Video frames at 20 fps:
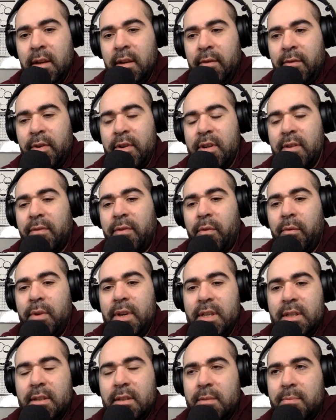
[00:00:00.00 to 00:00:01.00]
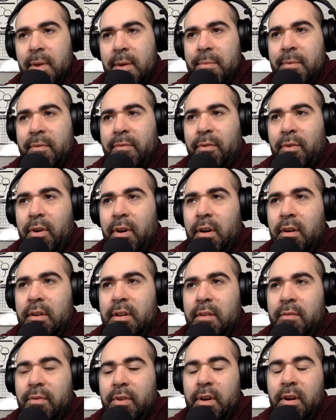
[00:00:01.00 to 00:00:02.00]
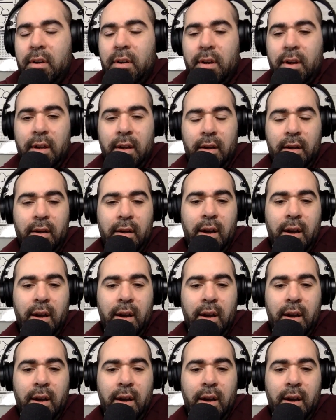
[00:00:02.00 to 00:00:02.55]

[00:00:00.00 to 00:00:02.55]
for different reasons, maybe for different uh,